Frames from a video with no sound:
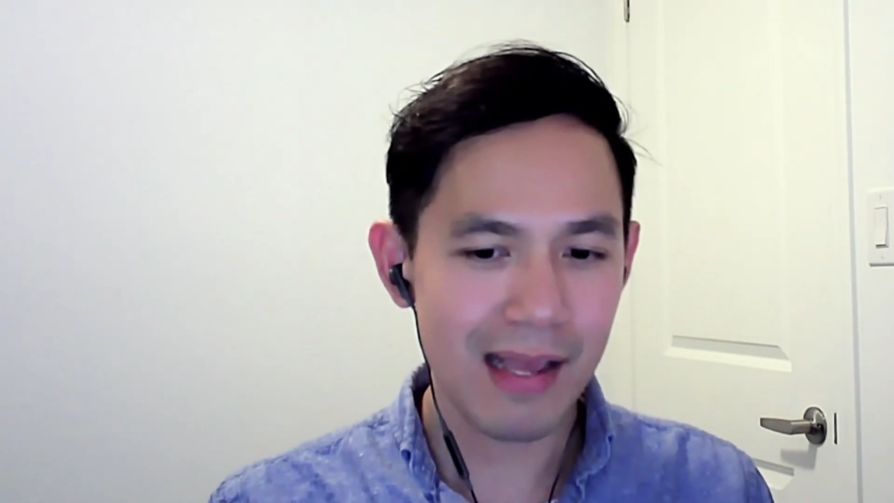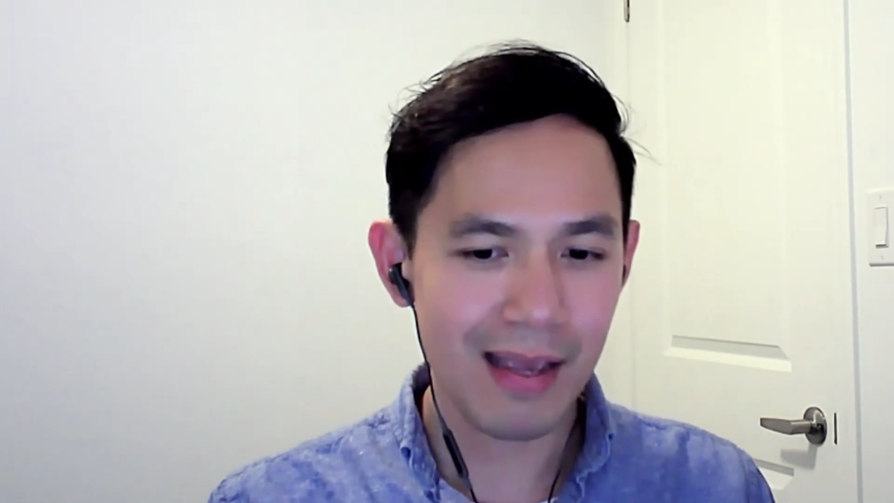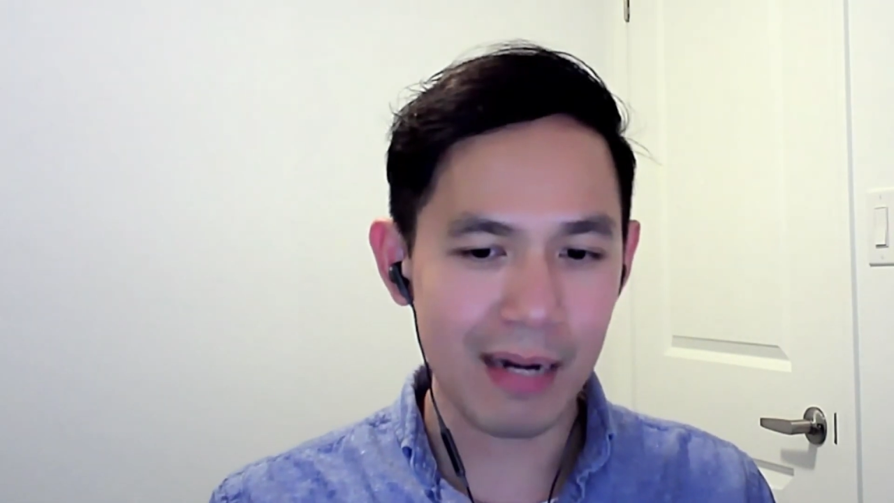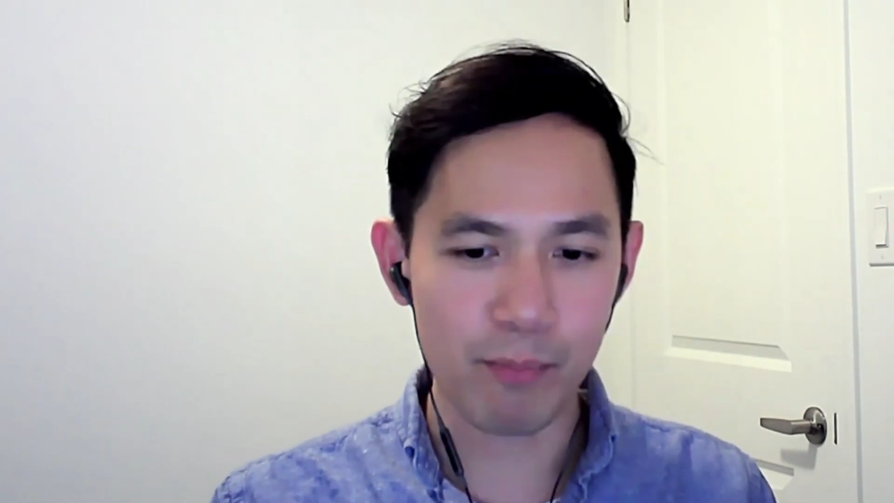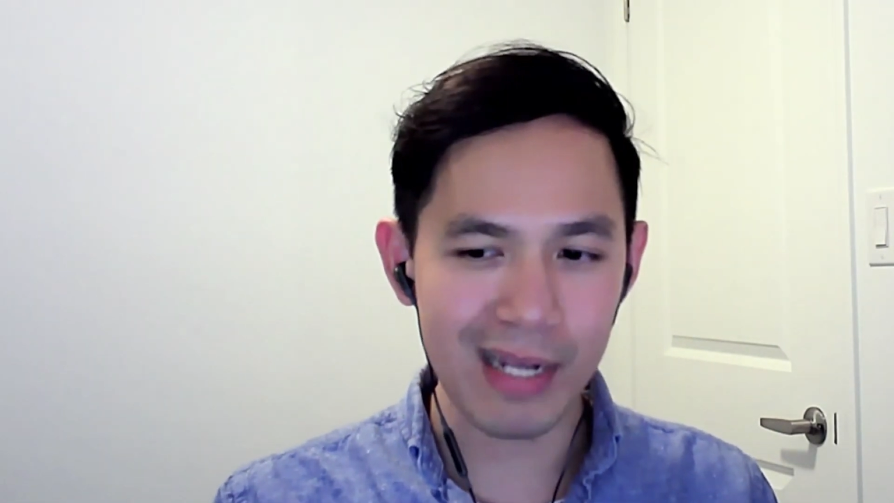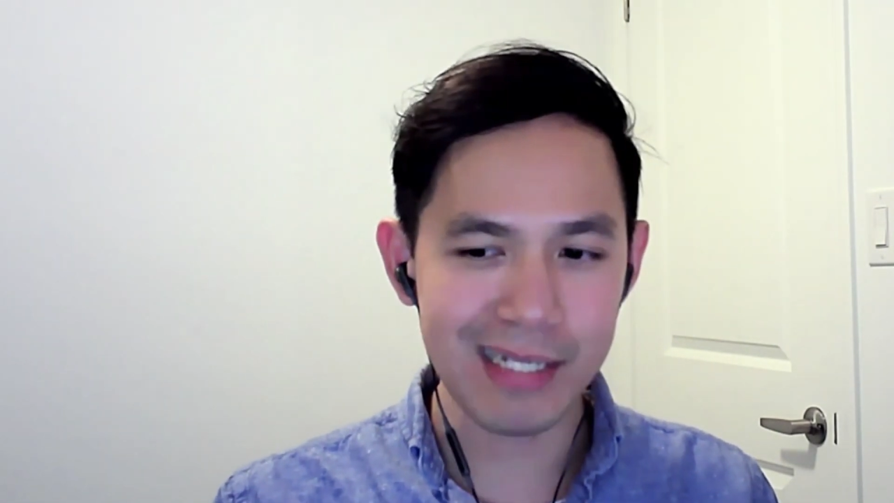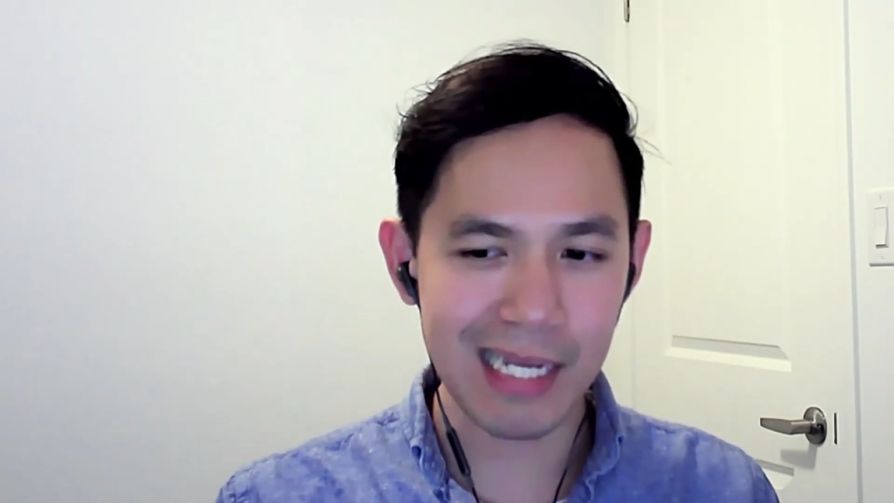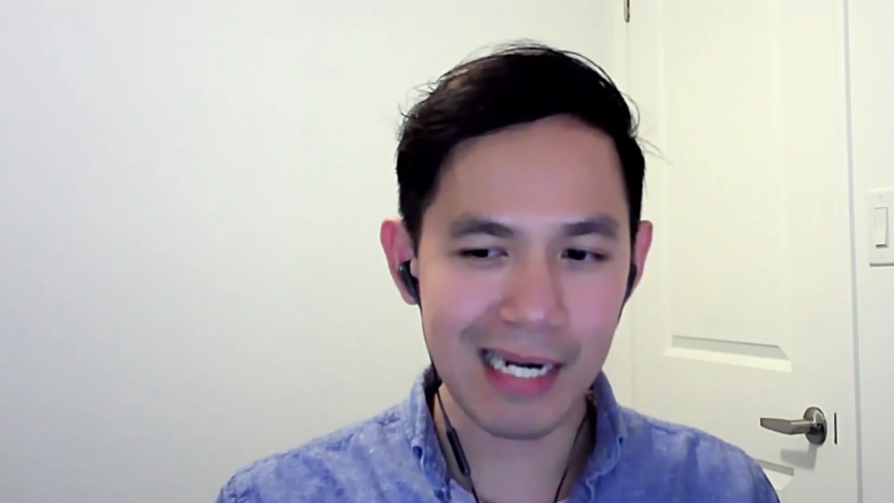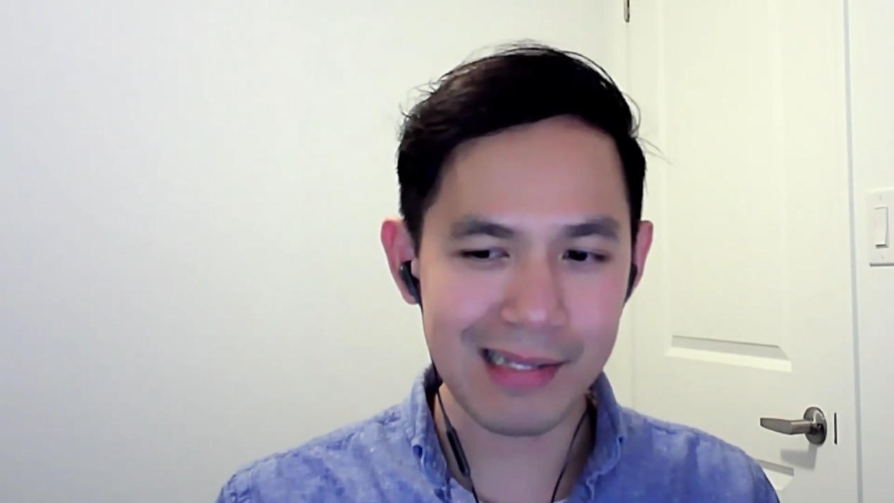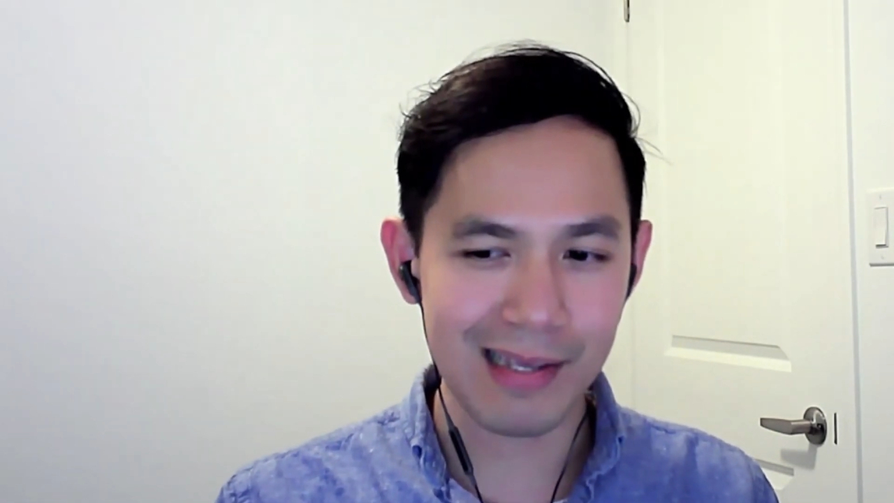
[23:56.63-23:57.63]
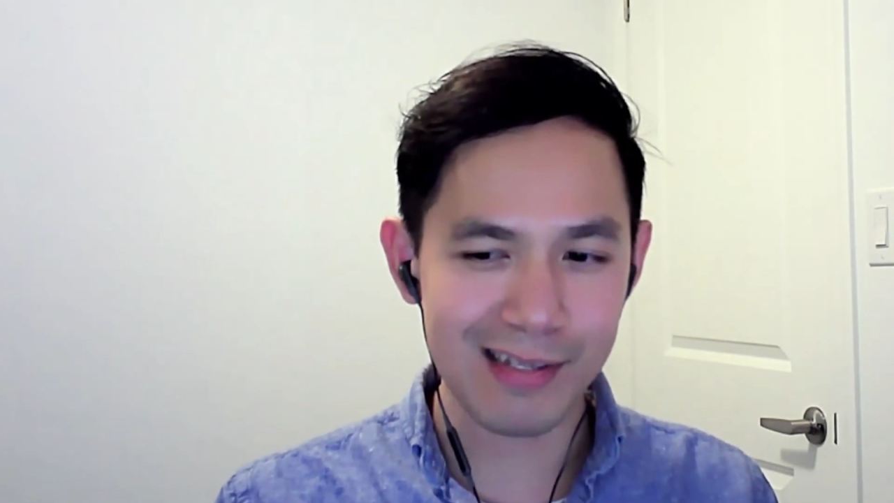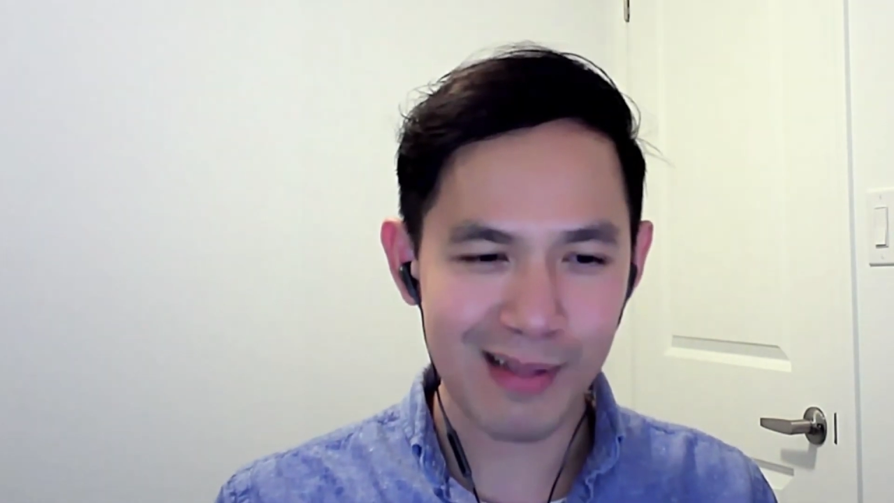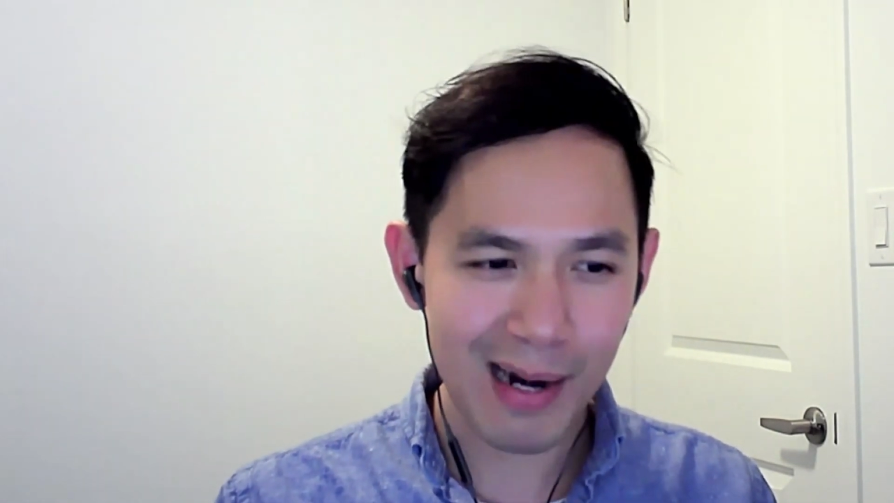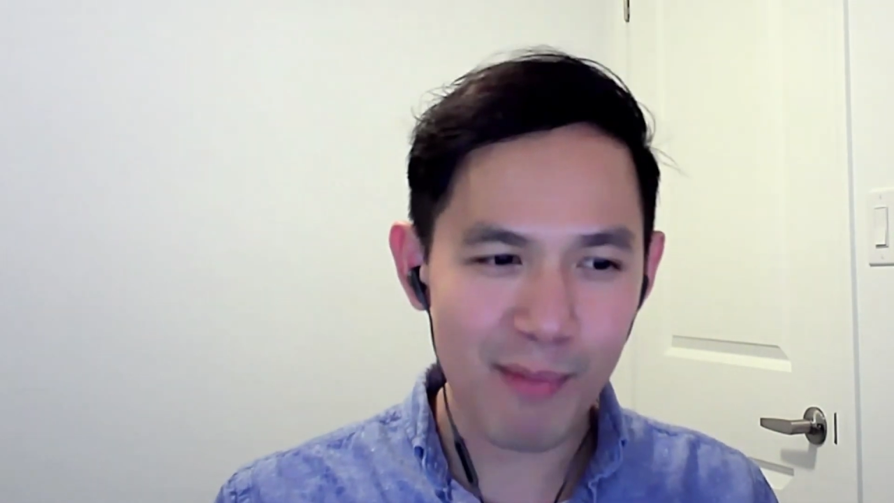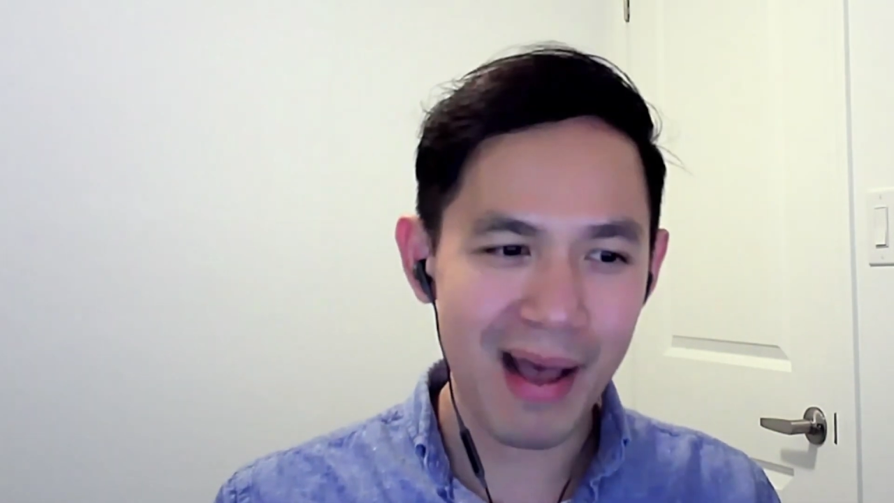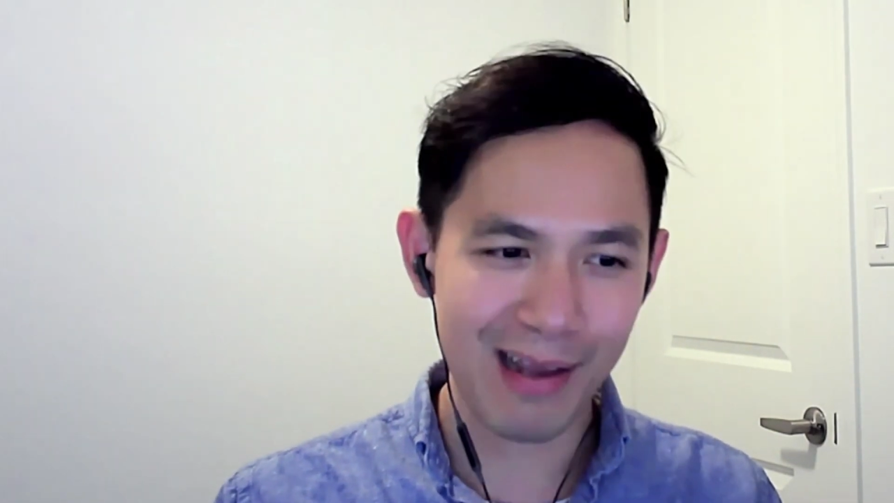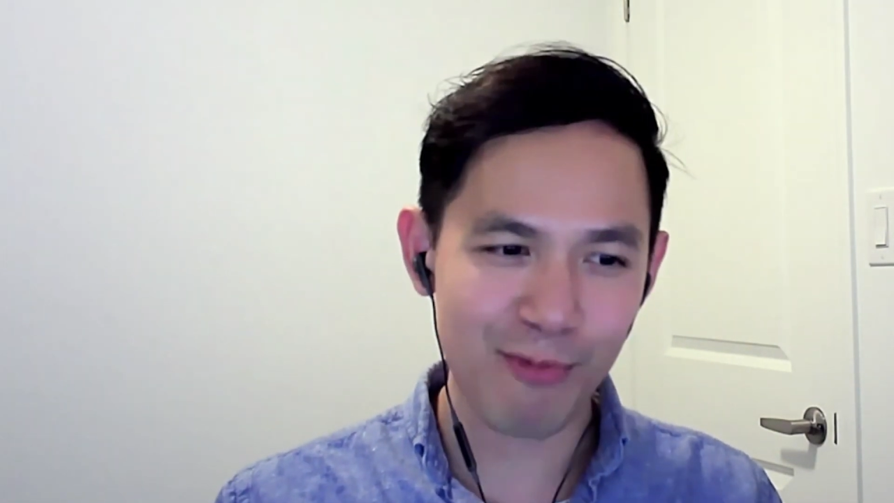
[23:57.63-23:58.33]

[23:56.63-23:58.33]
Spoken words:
And brazine is not a bad